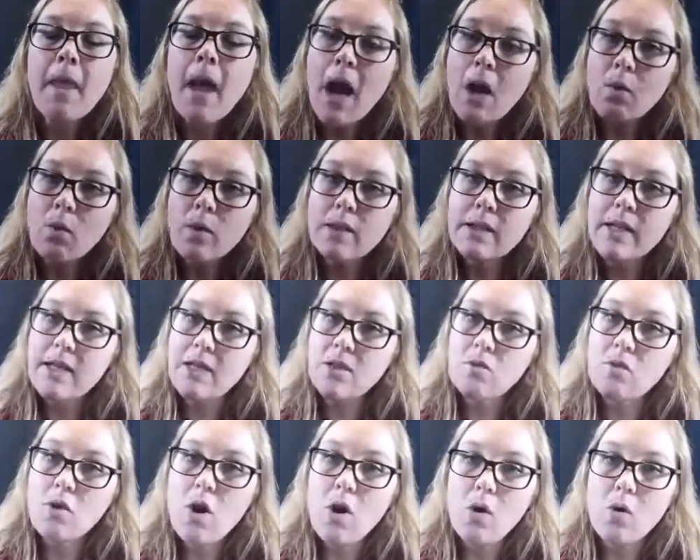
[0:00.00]
I will let
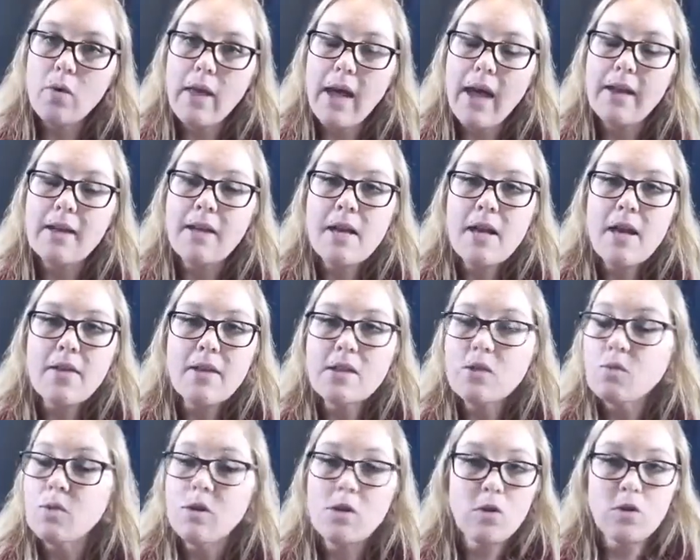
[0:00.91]
you know that
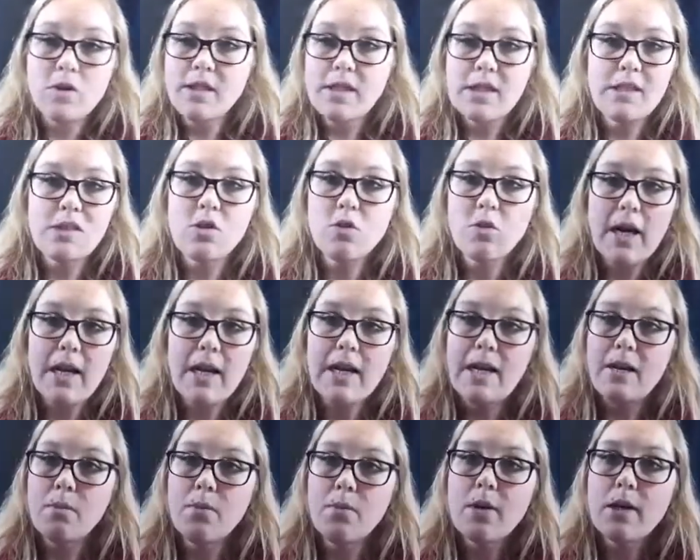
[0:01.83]
this resource is great
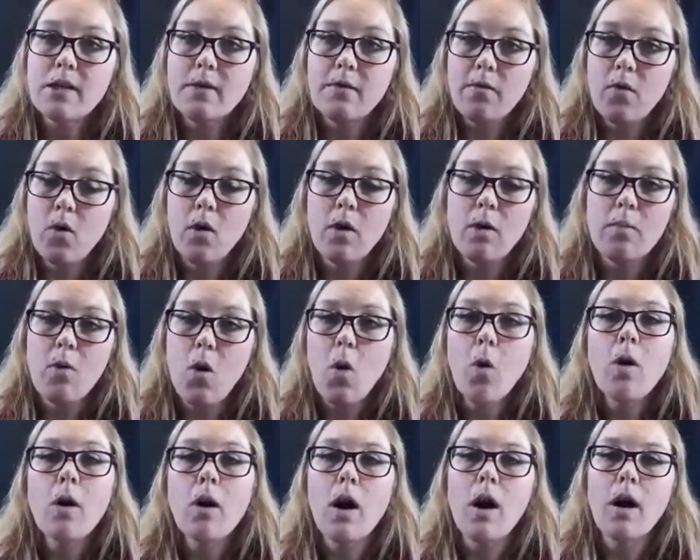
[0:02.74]
in print form
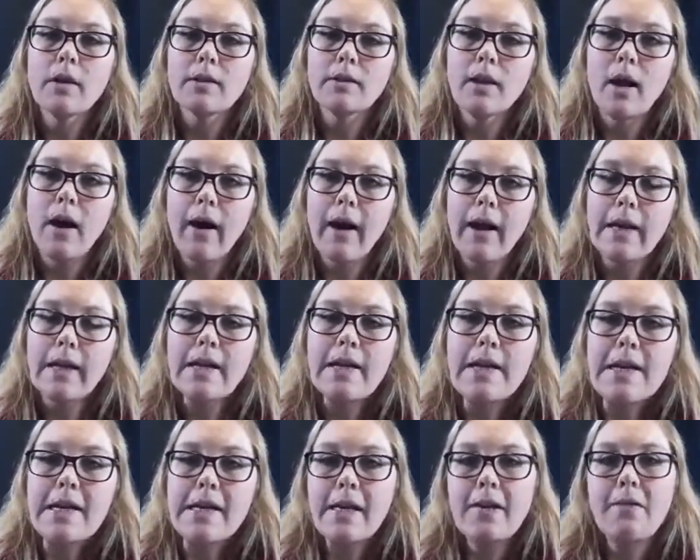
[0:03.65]
or online.
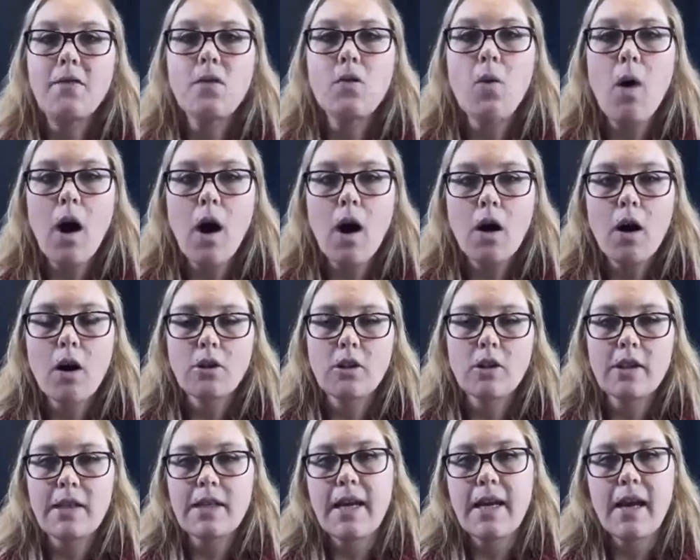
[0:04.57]
If you are
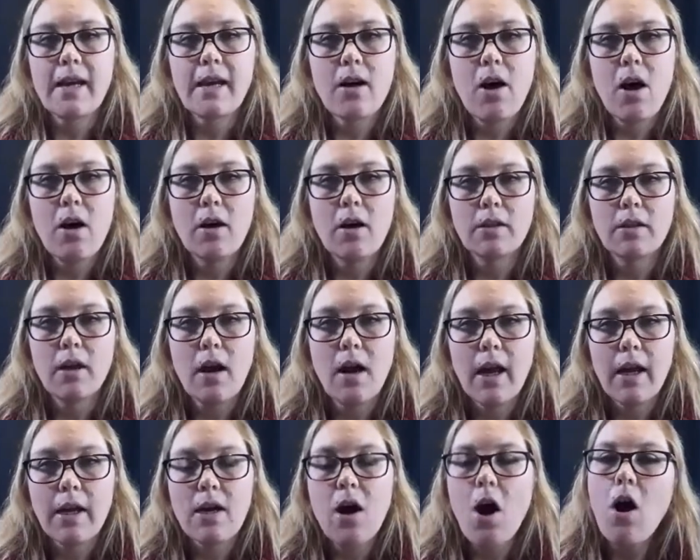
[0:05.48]
looking at it
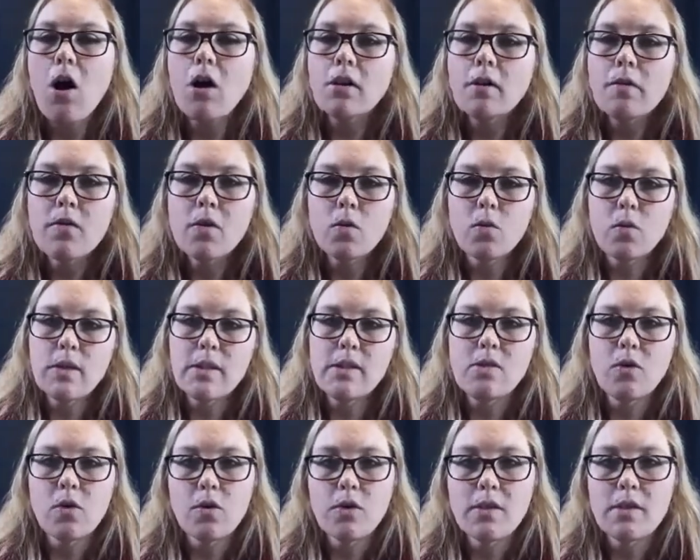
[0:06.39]
online, all of the
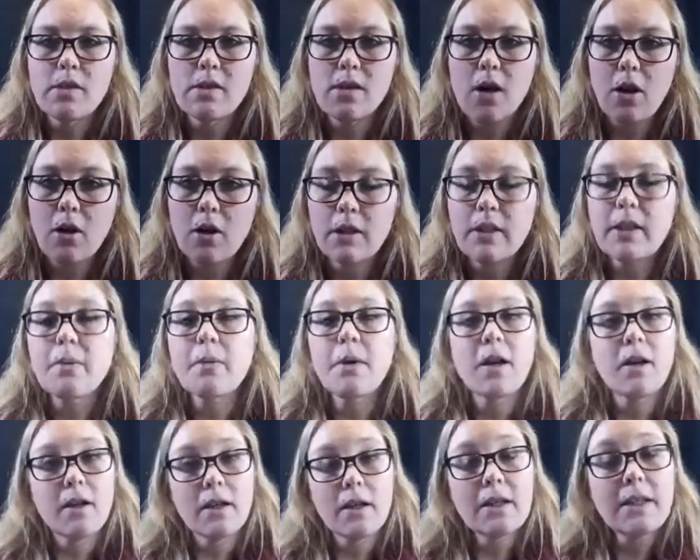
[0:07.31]
resources are
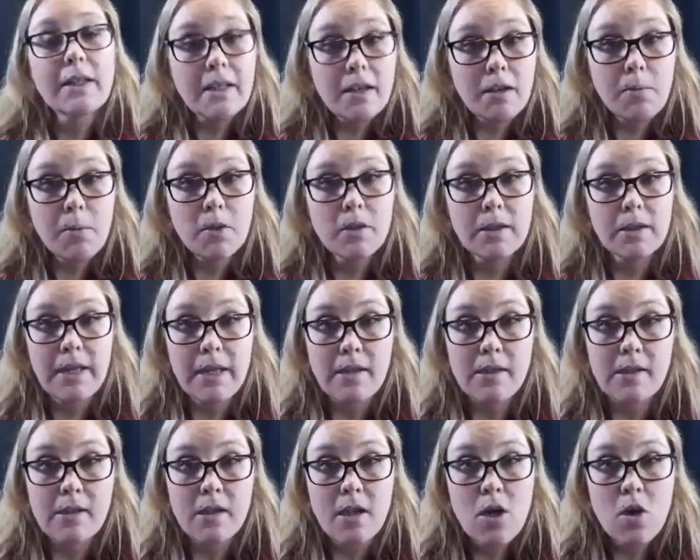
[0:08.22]
clickable
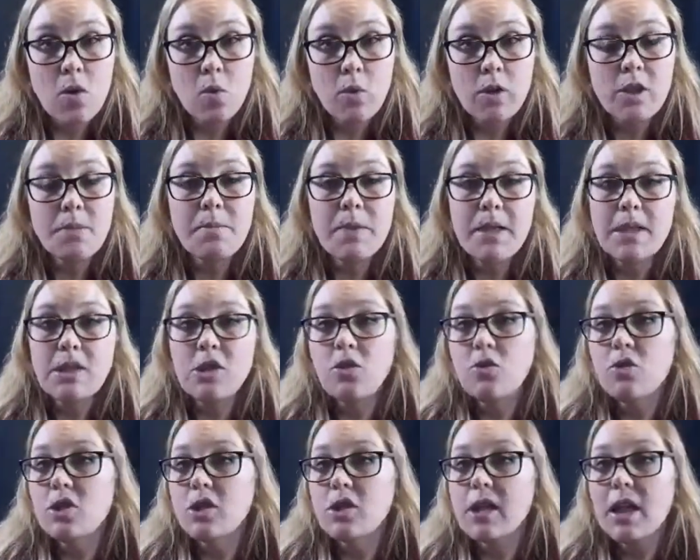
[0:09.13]
links, which means
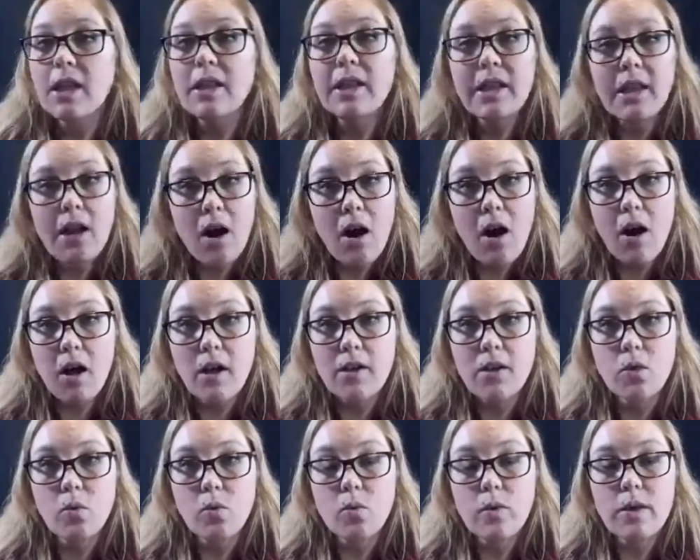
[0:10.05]
you just click on
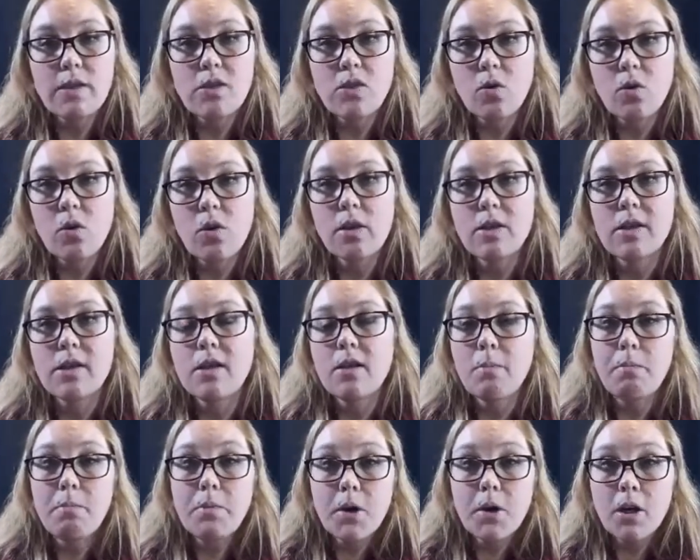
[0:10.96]
the resource, the
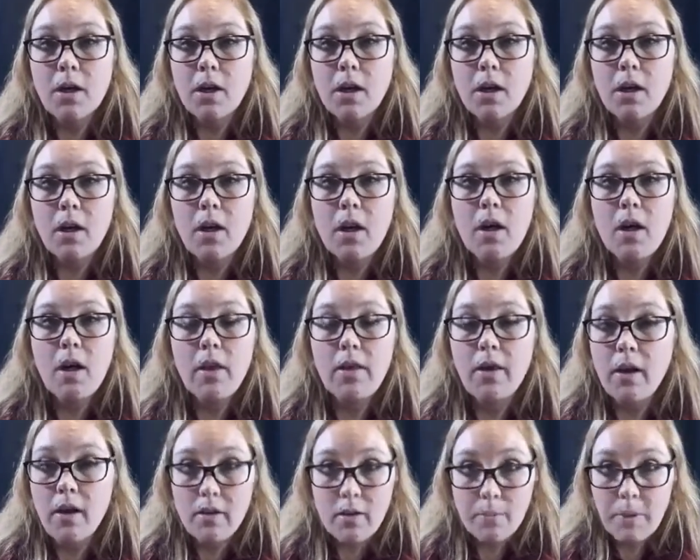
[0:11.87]
book,
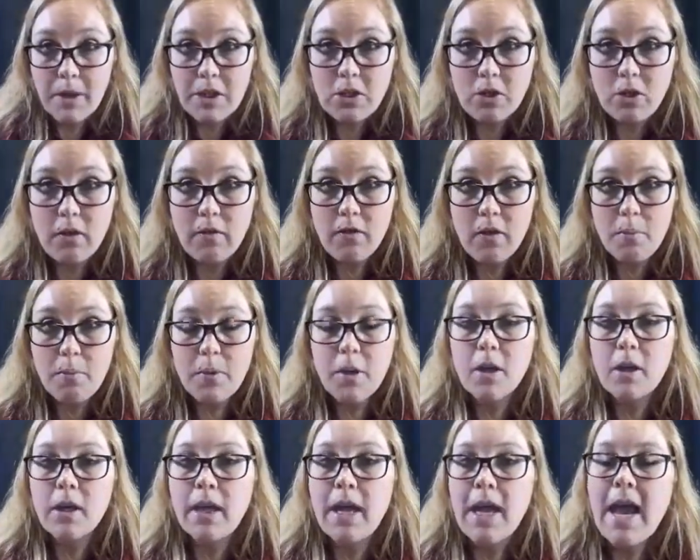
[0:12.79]
the picture of the
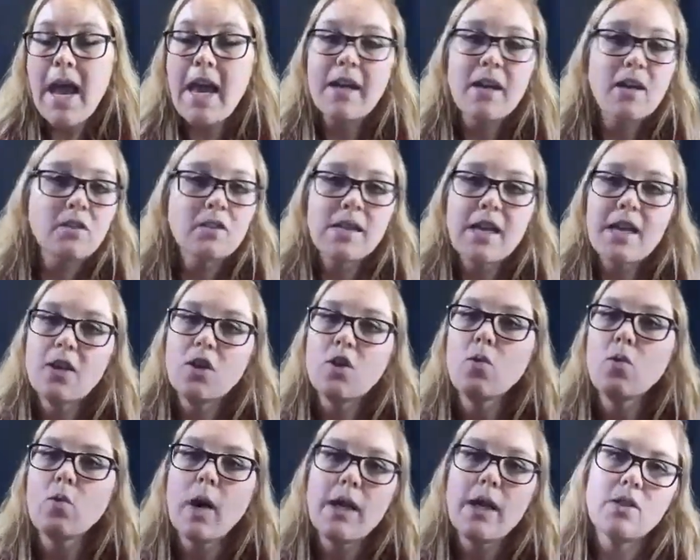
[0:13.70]
book, and it'll take you
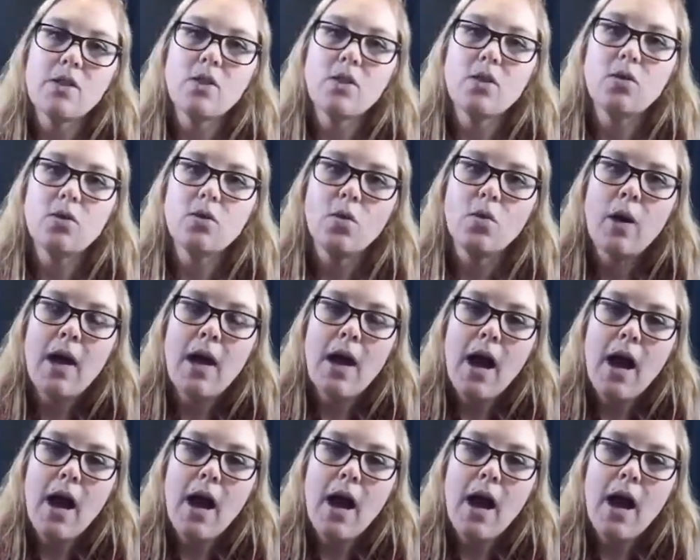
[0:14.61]
right to